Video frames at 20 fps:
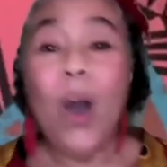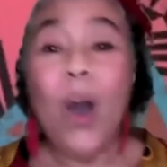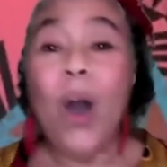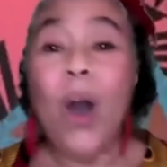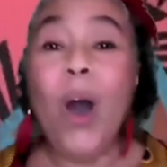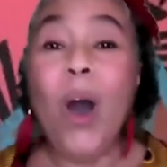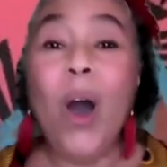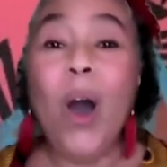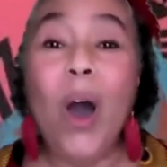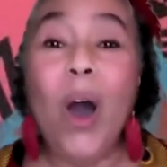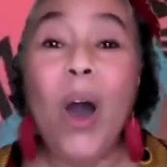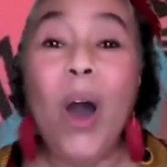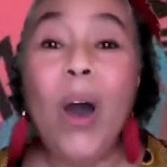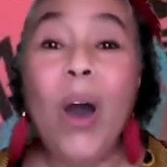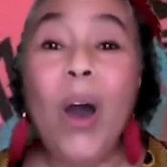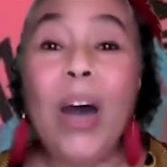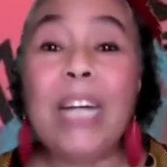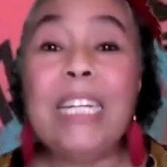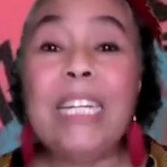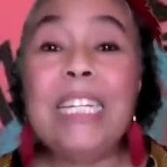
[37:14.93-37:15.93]

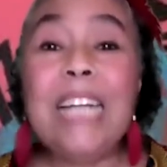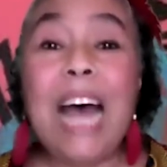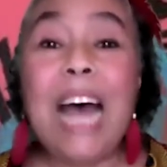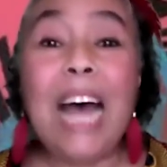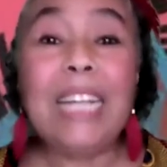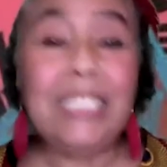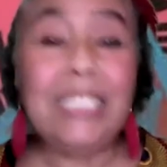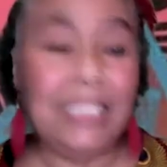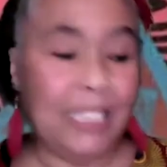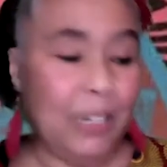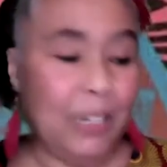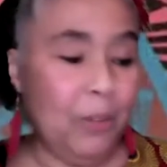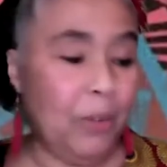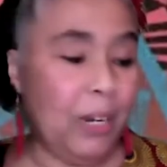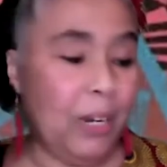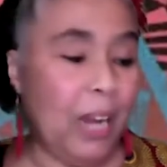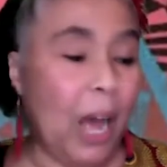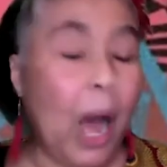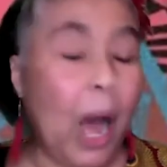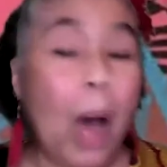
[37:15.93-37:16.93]
Oh, and Nancy
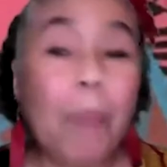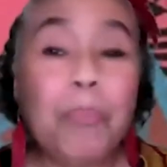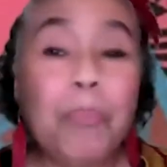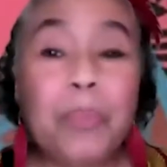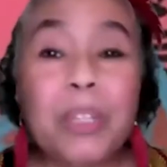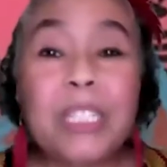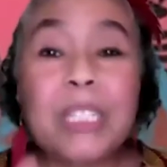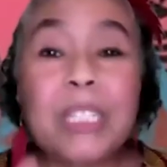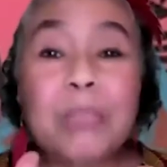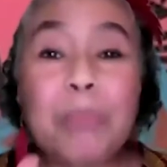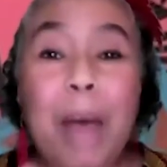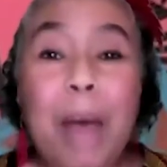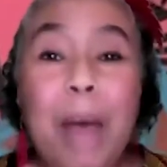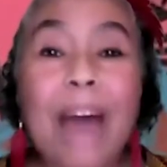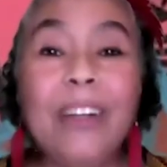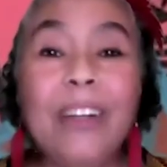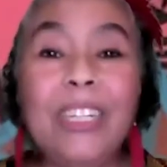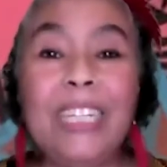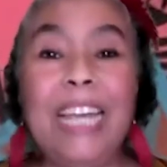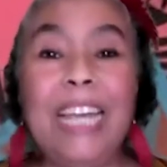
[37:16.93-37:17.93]
went up the
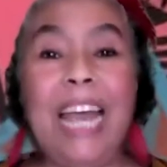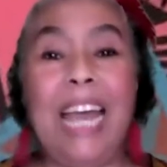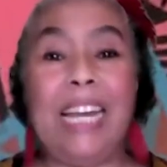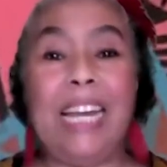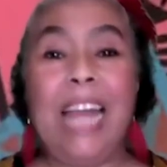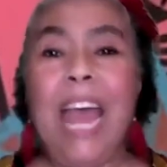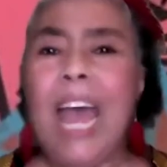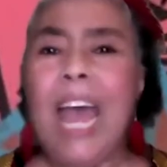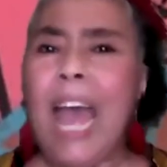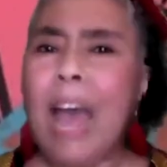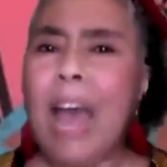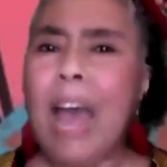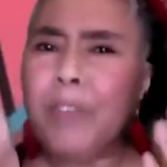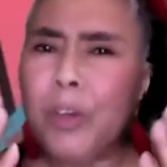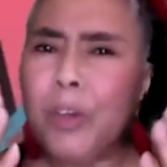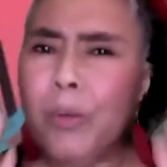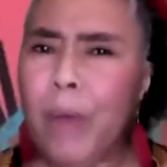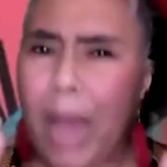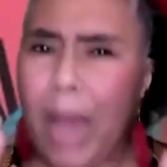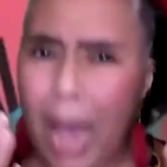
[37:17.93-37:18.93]
spout again. Have
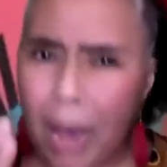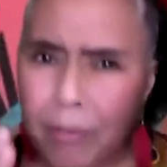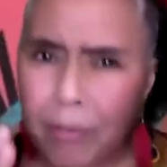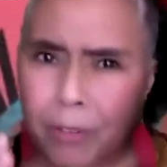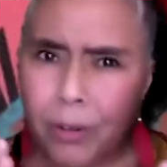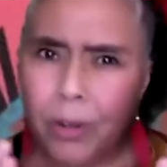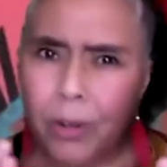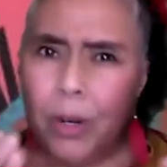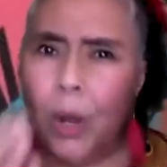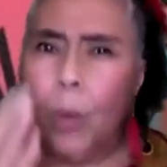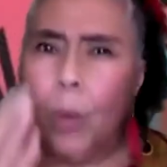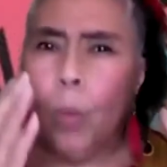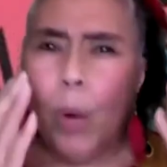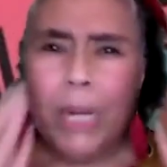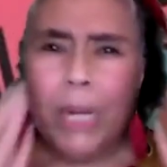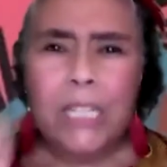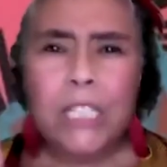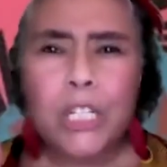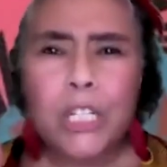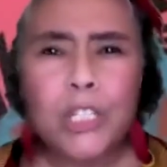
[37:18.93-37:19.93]
you ever
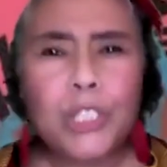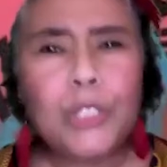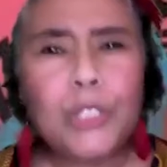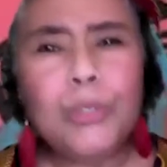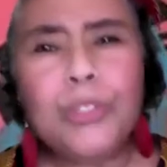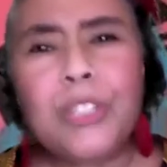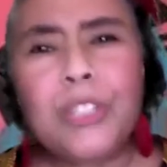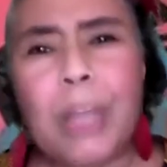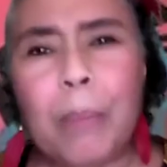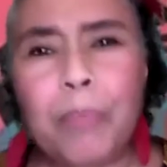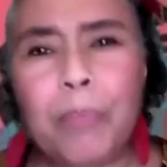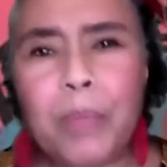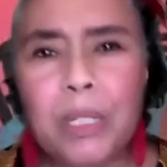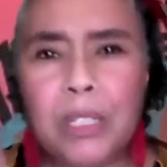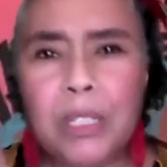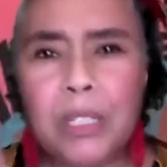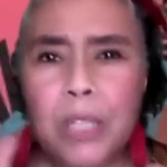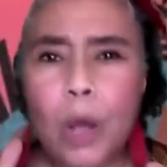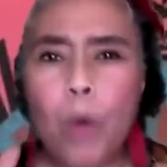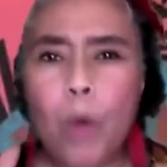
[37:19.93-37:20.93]
wanted to do something
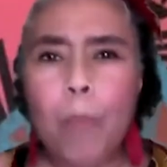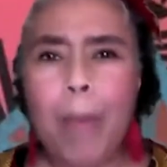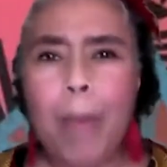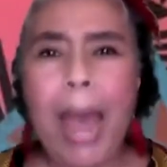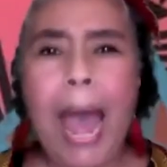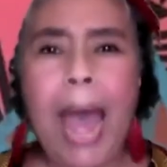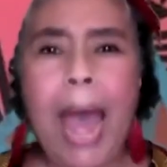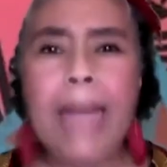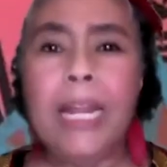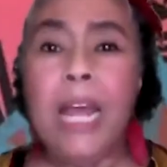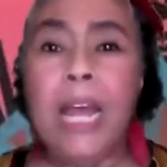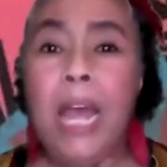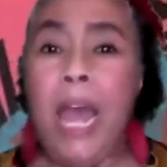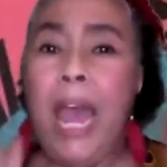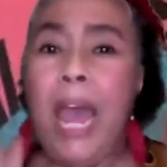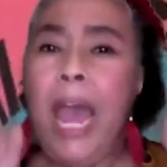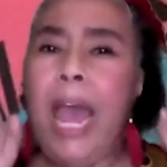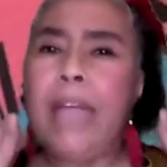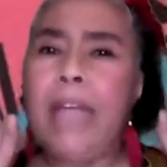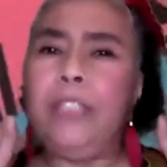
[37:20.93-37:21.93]
so bad
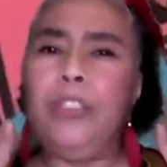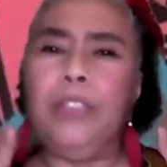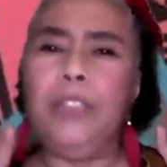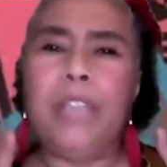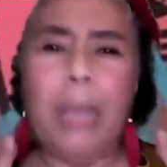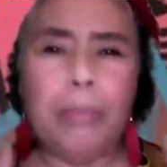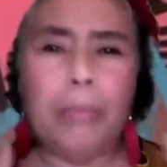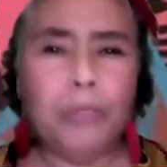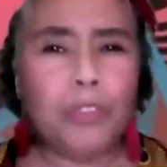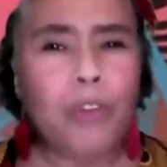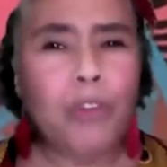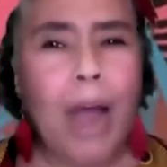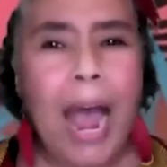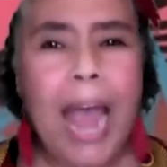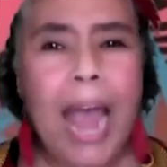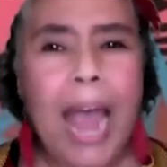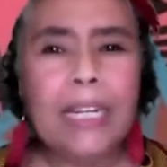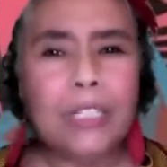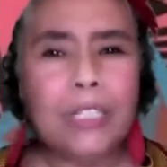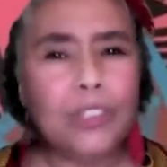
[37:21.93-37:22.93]
and you kept
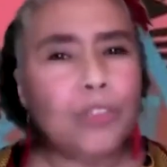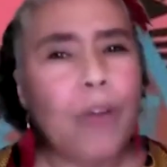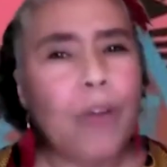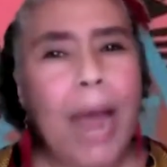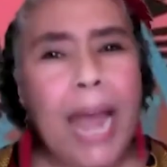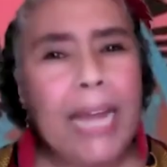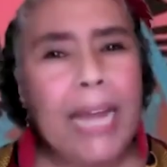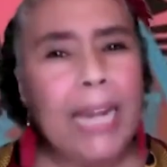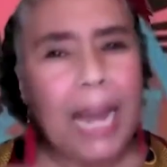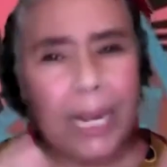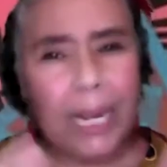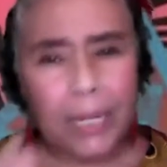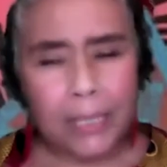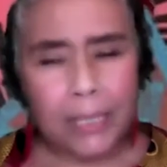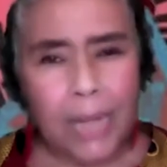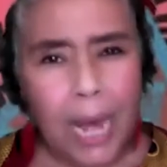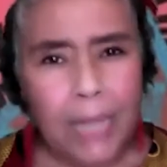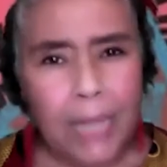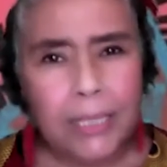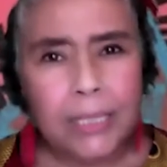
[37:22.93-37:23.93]
trying and trying like
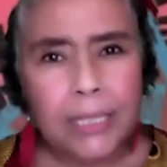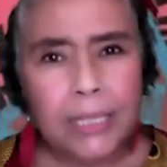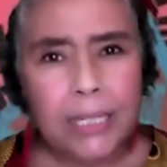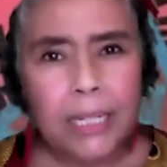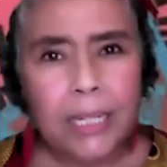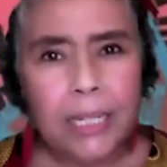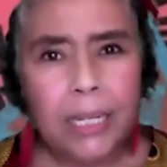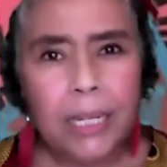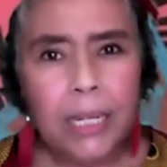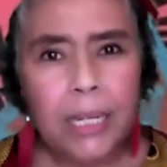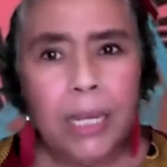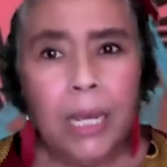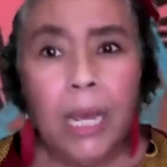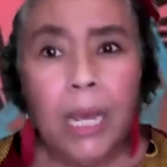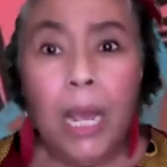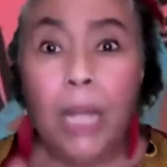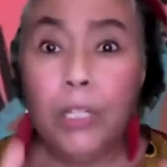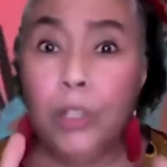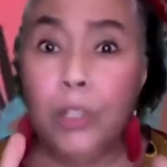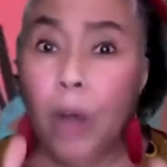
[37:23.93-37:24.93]
Anansi
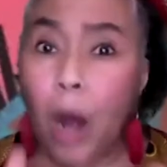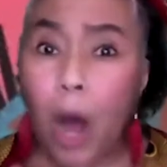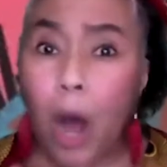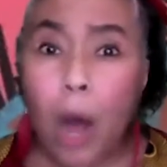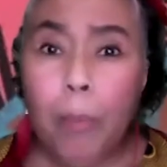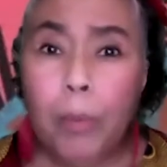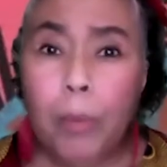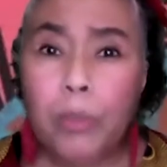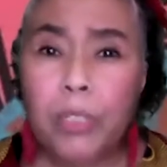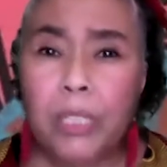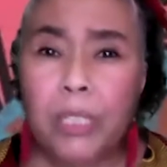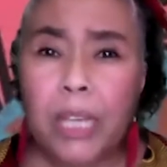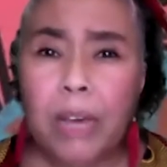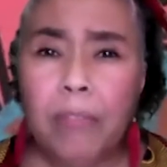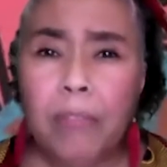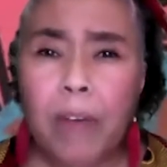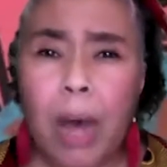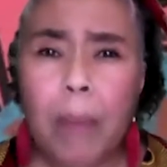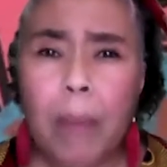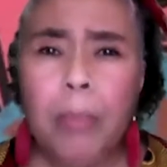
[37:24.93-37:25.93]
and you almost
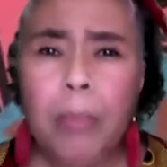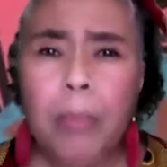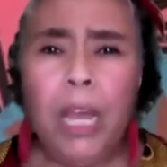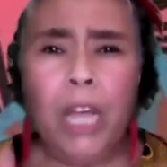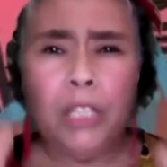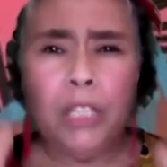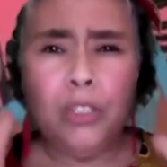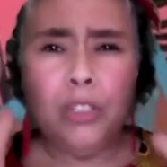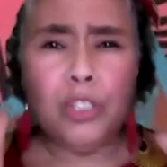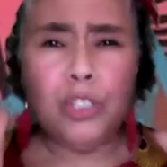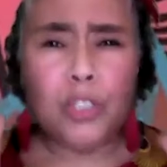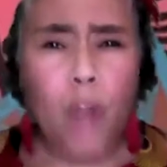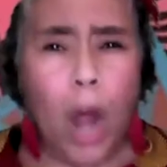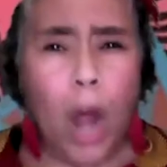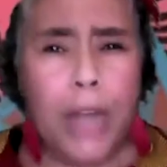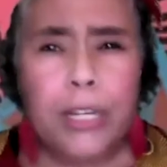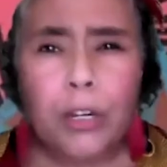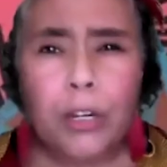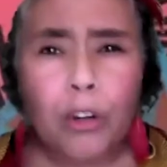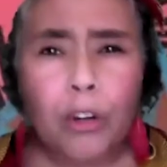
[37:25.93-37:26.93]
give up and you
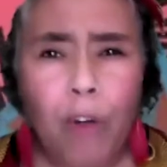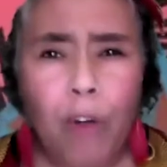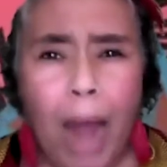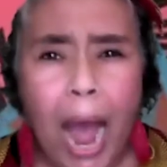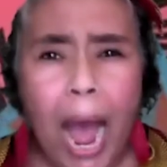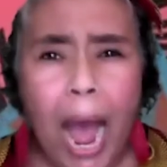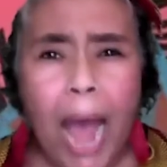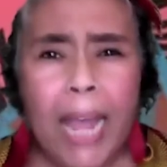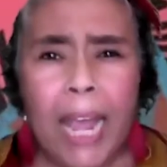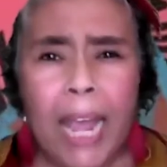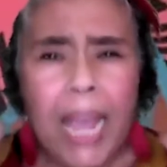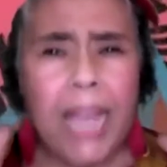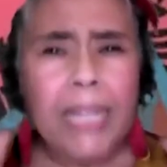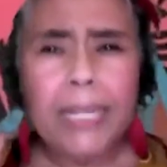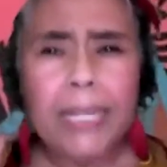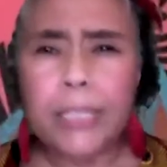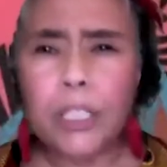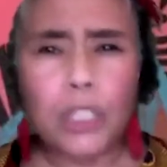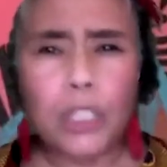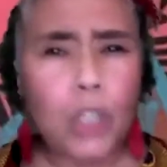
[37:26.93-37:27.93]
start to cry
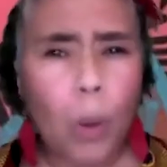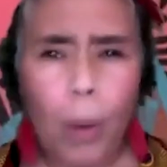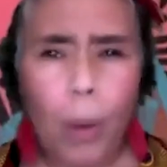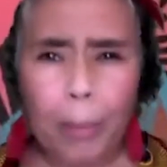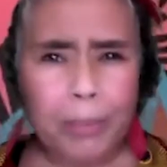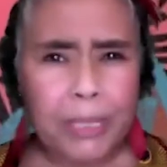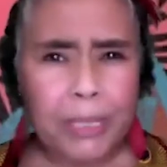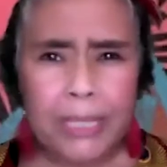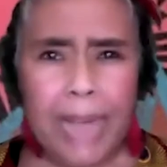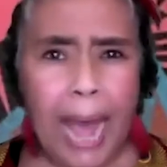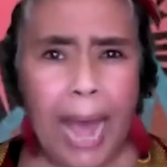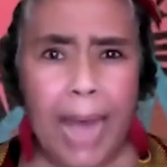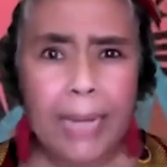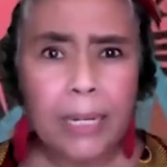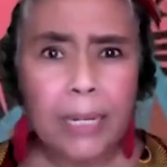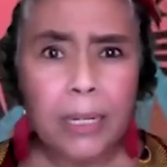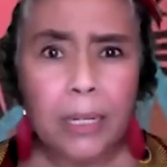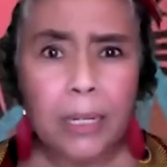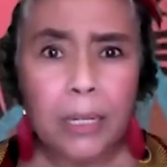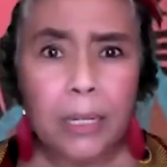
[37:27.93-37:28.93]
and get so upset?
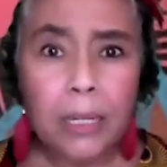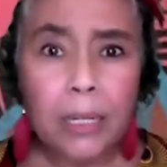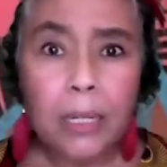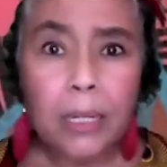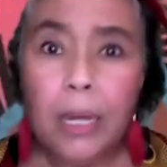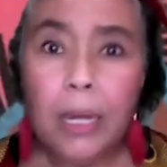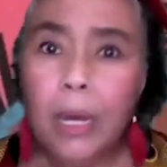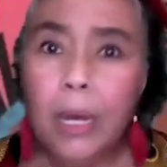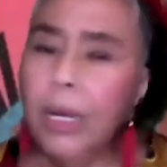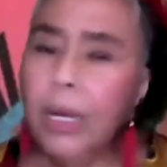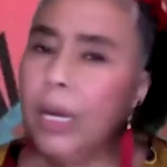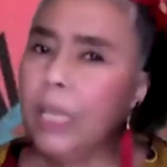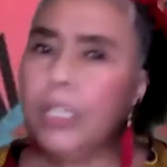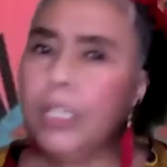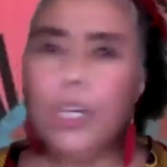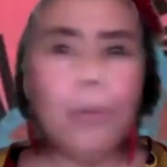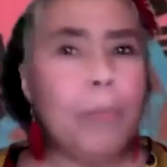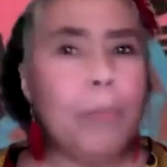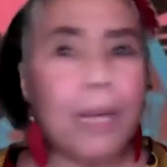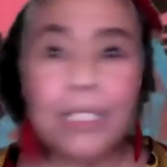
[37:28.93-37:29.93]

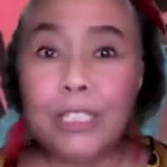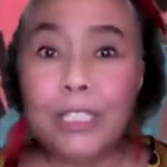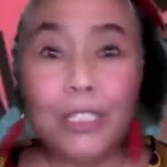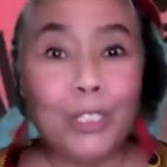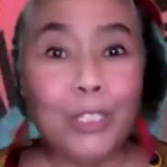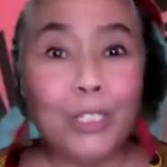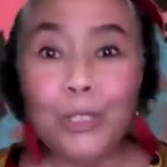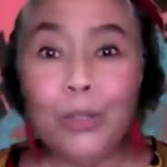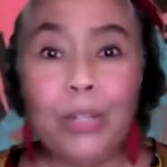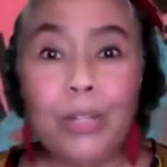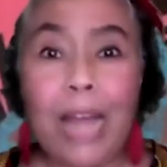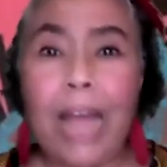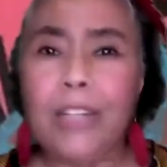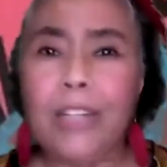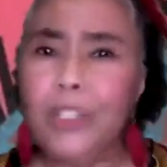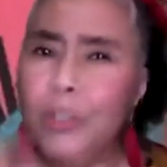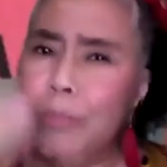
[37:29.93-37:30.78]
You mustn't do that.